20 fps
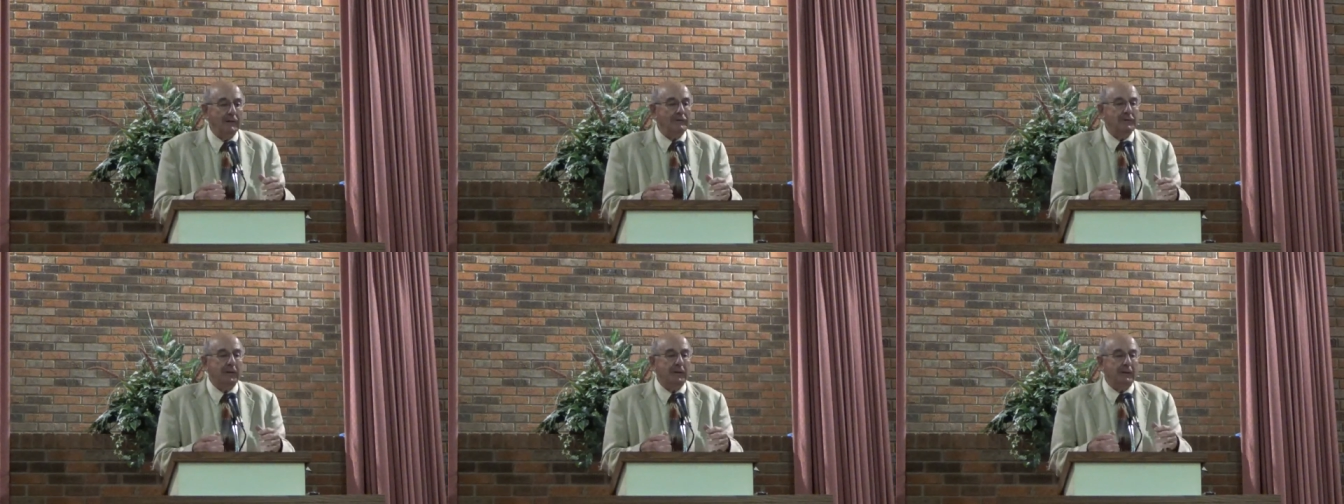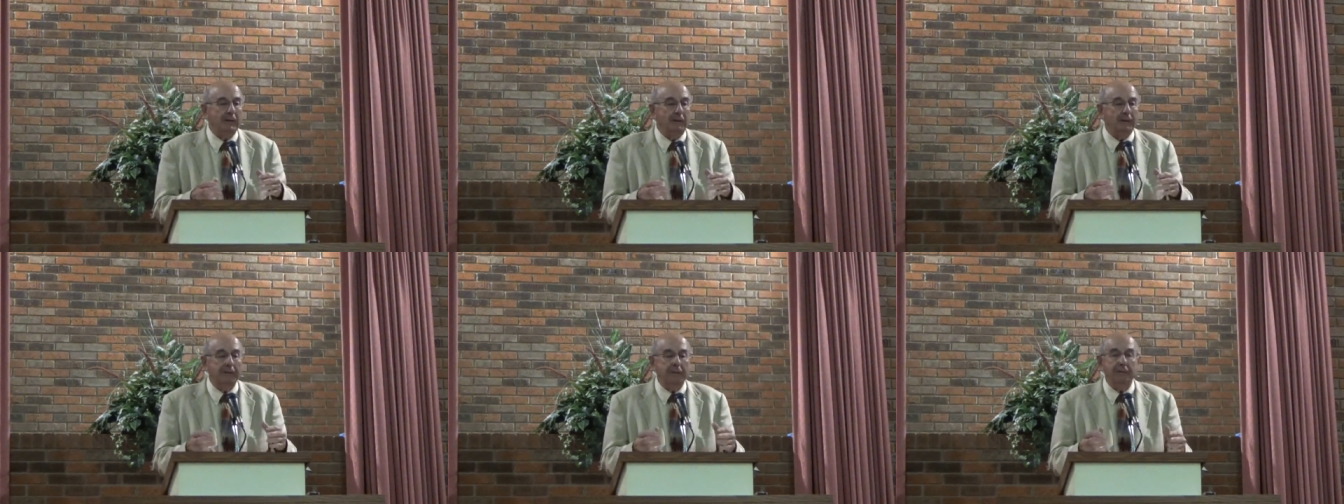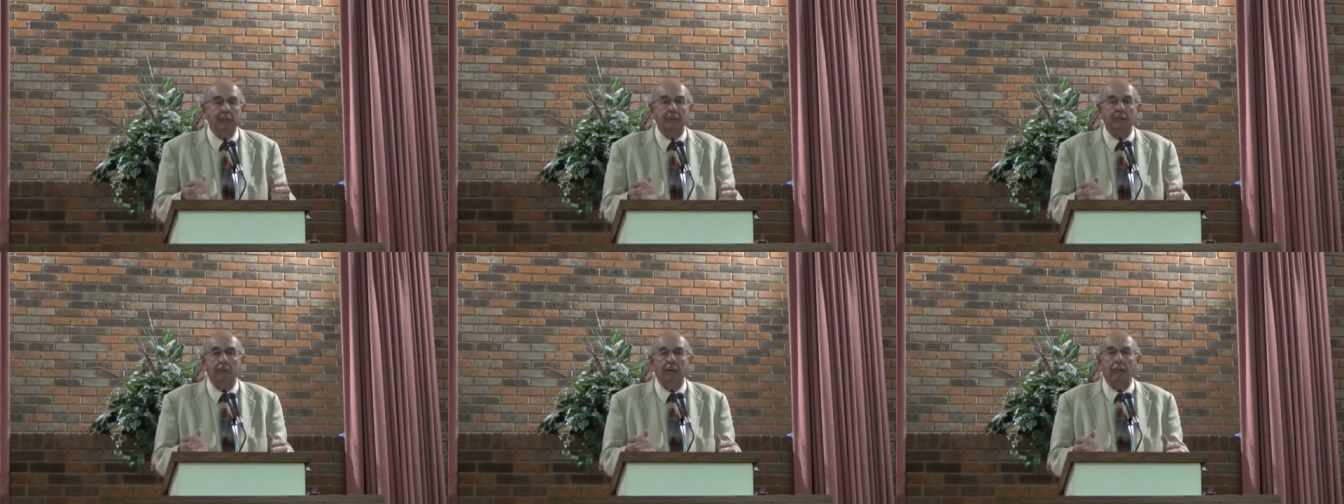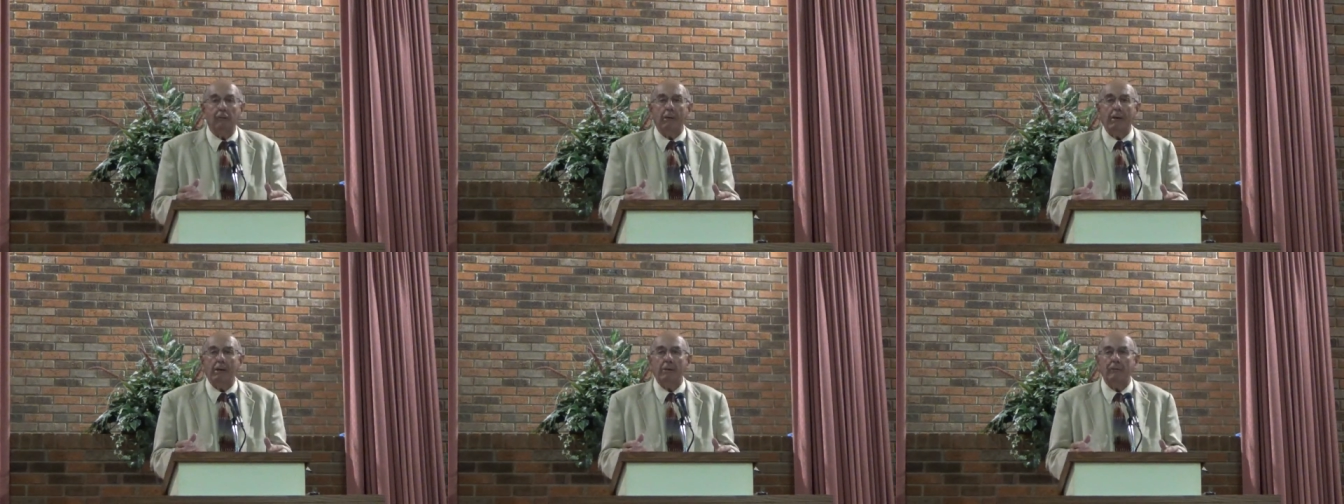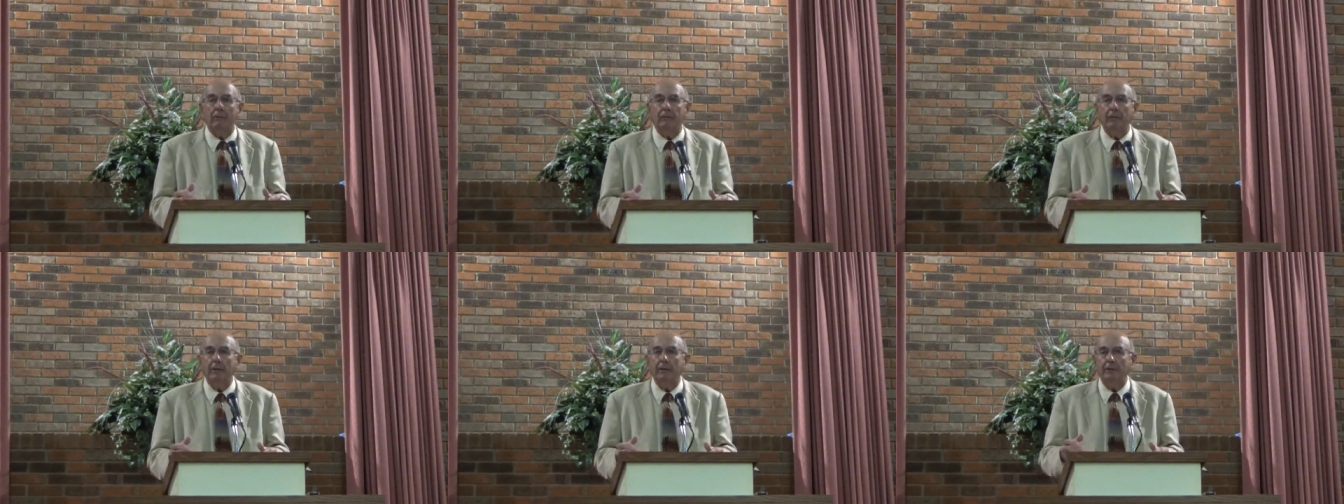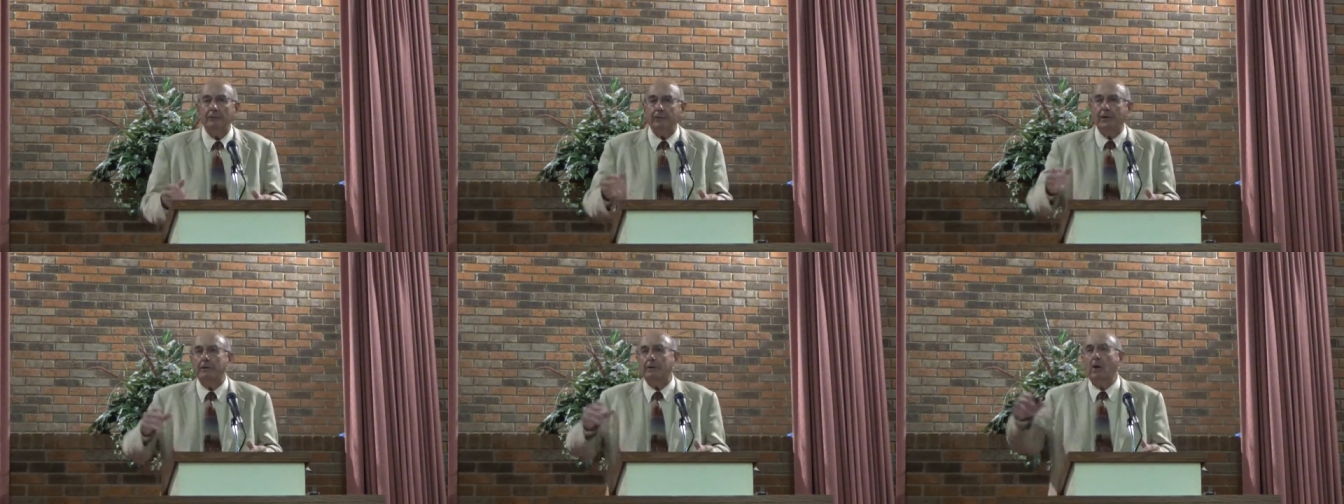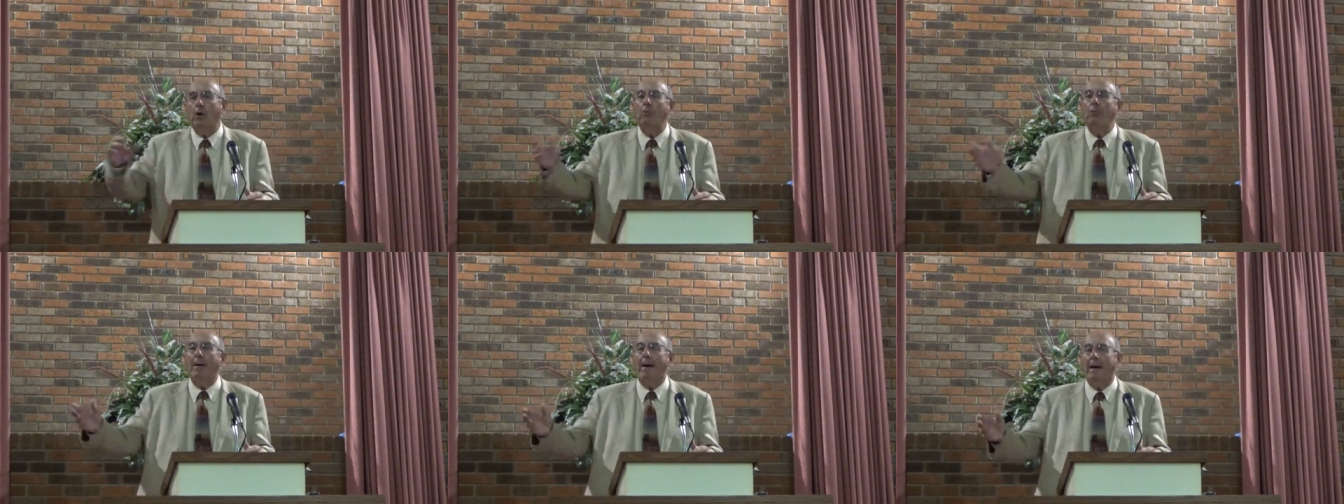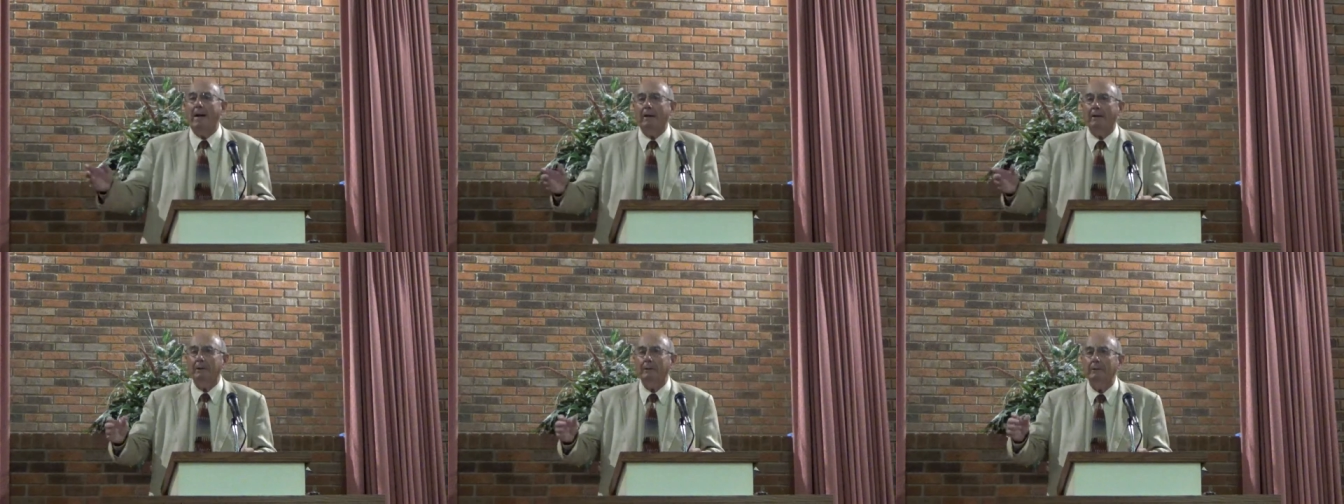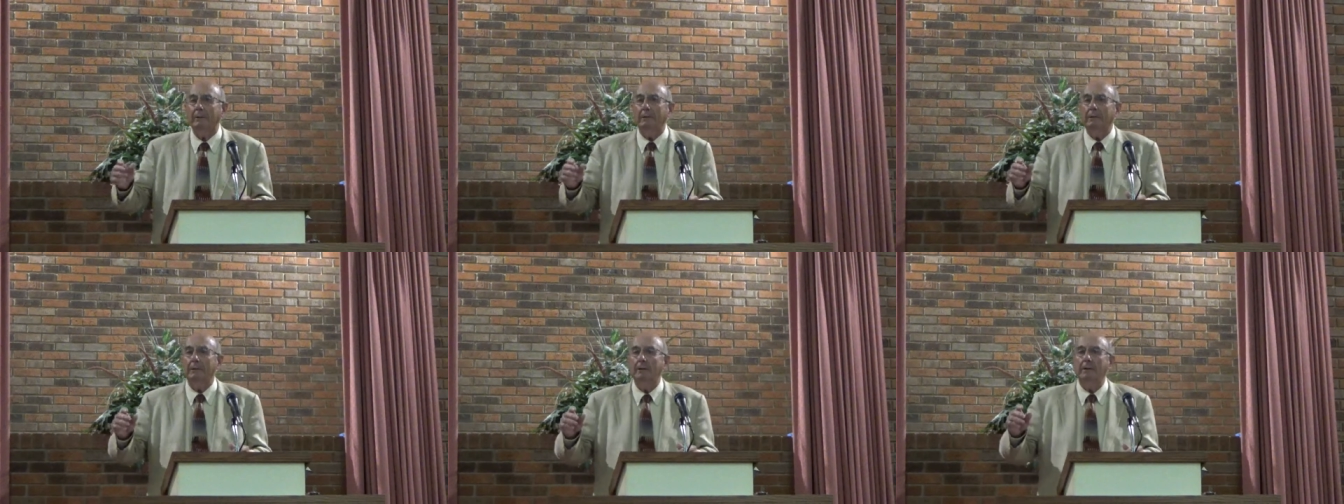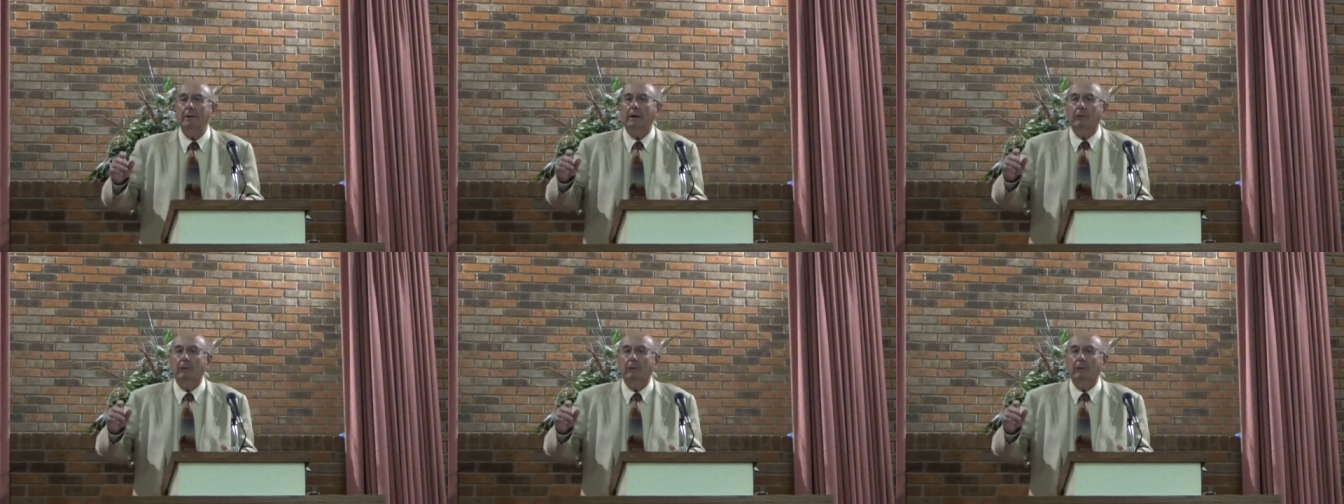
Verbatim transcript: Isaiah leaving the grounds, said, Go back.